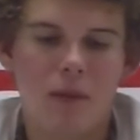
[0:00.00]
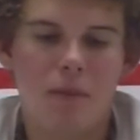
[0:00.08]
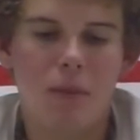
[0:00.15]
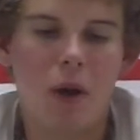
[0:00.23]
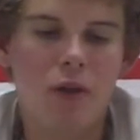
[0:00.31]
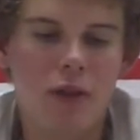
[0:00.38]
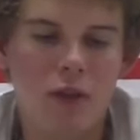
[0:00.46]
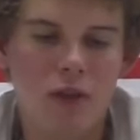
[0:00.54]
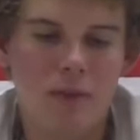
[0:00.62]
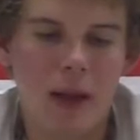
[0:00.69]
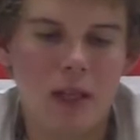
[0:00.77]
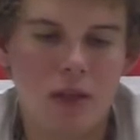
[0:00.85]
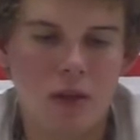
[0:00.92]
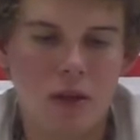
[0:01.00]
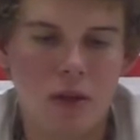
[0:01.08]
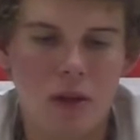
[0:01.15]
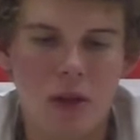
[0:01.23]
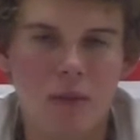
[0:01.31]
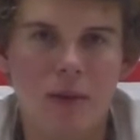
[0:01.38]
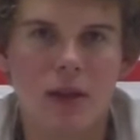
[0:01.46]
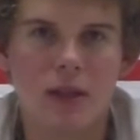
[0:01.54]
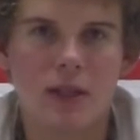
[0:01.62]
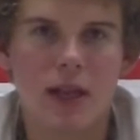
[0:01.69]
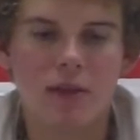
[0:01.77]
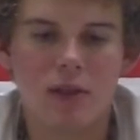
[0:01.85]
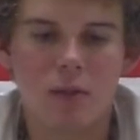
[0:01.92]
Both of these baits are unique because
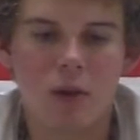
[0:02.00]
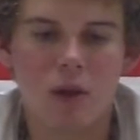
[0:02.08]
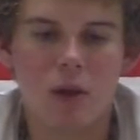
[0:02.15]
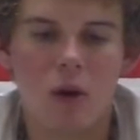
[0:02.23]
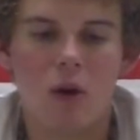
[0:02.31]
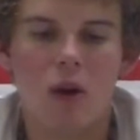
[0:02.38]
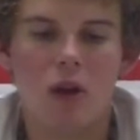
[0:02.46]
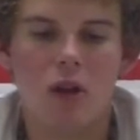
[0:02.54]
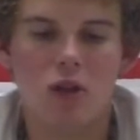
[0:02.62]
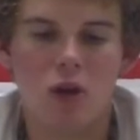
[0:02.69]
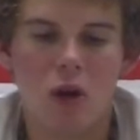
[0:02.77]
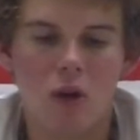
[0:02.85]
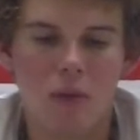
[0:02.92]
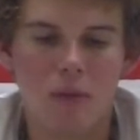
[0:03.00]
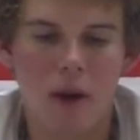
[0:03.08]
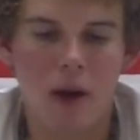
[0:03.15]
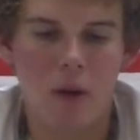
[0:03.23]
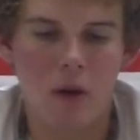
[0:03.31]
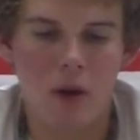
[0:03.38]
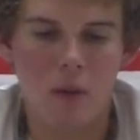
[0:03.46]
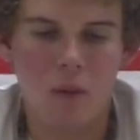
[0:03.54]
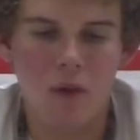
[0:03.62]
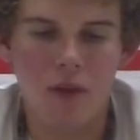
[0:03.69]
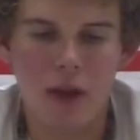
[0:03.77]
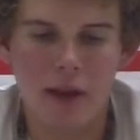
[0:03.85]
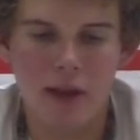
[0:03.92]
they have something called drawing power. And
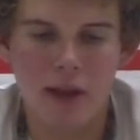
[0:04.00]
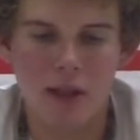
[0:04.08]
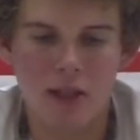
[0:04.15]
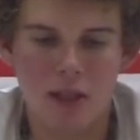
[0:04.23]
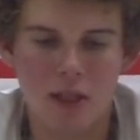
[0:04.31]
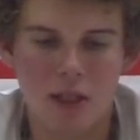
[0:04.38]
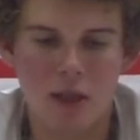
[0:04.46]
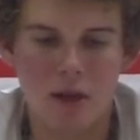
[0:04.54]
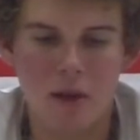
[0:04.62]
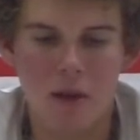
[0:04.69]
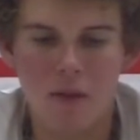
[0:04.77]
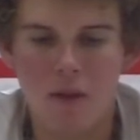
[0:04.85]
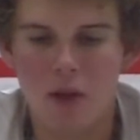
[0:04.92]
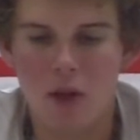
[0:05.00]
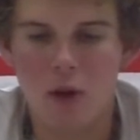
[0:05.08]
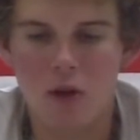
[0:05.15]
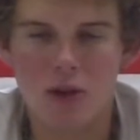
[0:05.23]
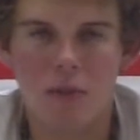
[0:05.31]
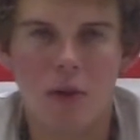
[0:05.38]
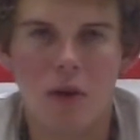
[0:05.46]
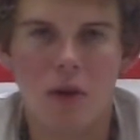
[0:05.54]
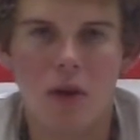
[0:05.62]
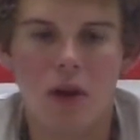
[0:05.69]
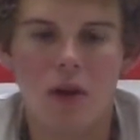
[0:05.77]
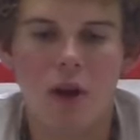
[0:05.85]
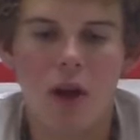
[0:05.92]
what that is the lure's
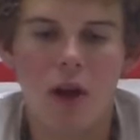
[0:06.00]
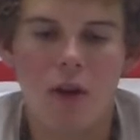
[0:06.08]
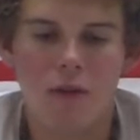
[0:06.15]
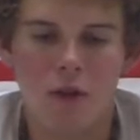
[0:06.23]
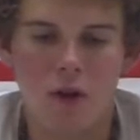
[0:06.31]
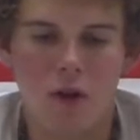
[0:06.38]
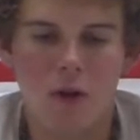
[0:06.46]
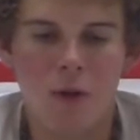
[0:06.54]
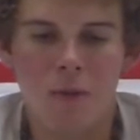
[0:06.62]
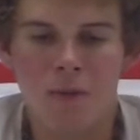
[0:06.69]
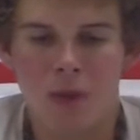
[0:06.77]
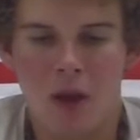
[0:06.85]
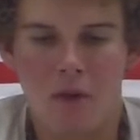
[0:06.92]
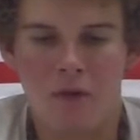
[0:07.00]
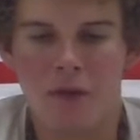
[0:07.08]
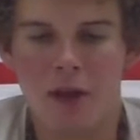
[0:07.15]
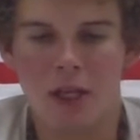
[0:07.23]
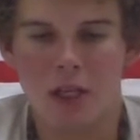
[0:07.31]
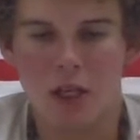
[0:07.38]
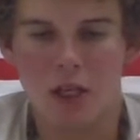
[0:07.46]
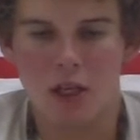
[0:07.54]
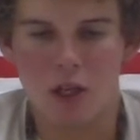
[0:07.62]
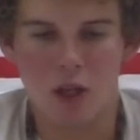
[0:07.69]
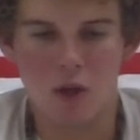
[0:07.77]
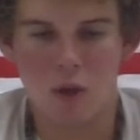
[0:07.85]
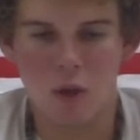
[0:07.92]
ability for a fish
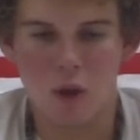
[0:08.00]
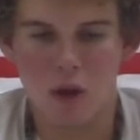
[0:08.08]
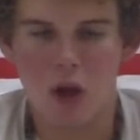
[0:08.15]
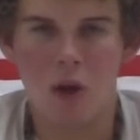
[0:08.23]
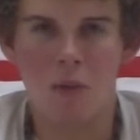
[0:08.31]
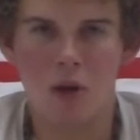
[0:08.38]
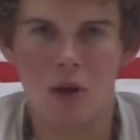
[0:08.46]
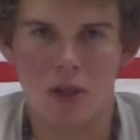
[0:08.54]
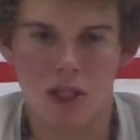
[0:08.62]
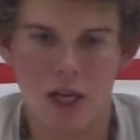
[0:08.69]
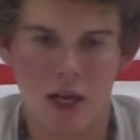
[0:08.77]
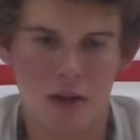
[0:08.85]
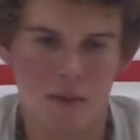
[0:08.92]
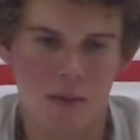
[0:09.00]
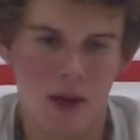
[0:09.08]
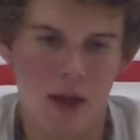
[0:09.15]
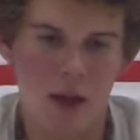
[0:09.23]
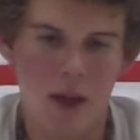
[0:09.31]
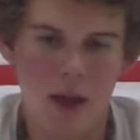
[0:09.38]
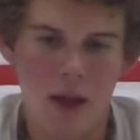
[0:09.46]
to come look, check out the bait.